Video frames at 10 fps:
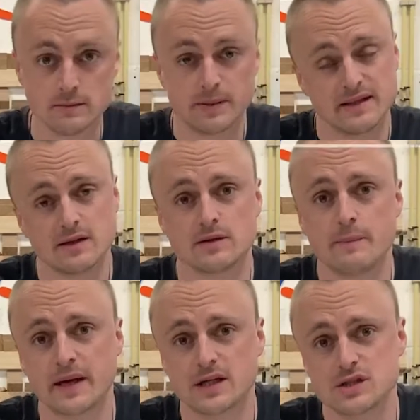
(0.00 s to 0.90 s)
depending on the
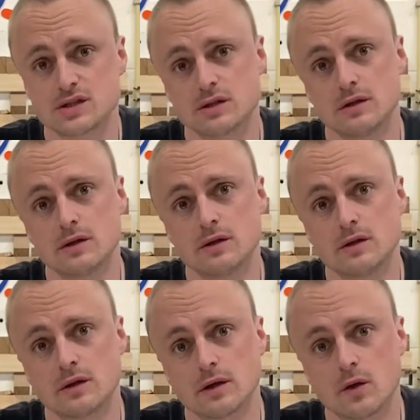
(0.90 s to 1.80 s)
package
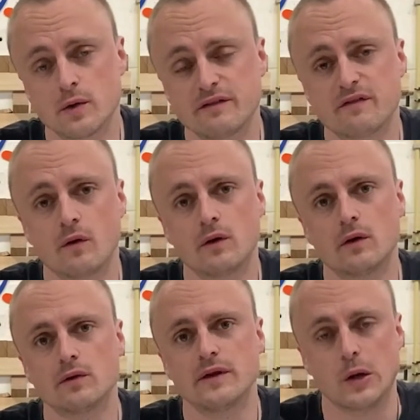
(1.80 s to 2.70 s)
you're going for
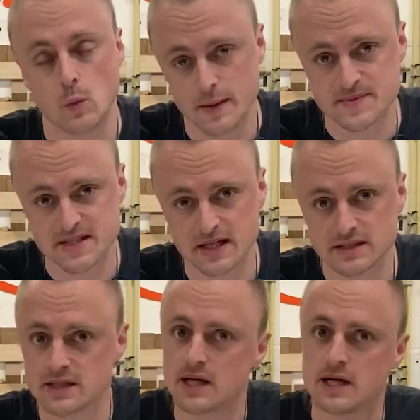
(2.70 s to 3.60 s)
on their
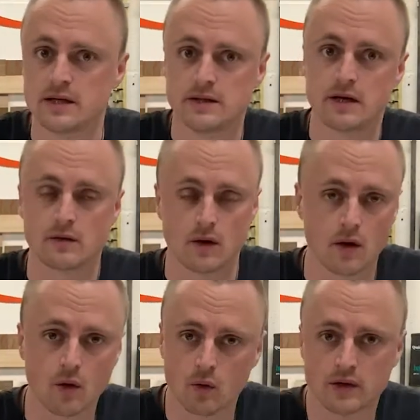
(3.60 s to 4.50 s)
website. There are
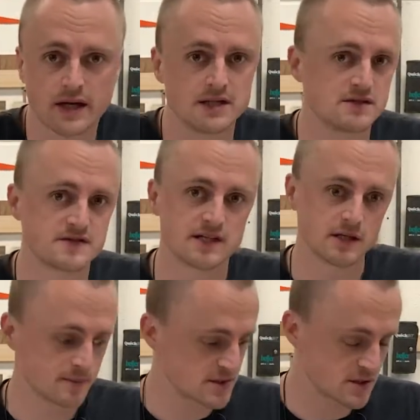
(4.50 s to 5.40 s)
all kinds of
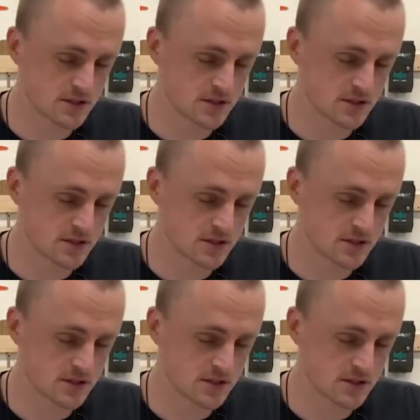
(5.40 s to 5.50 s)
setups,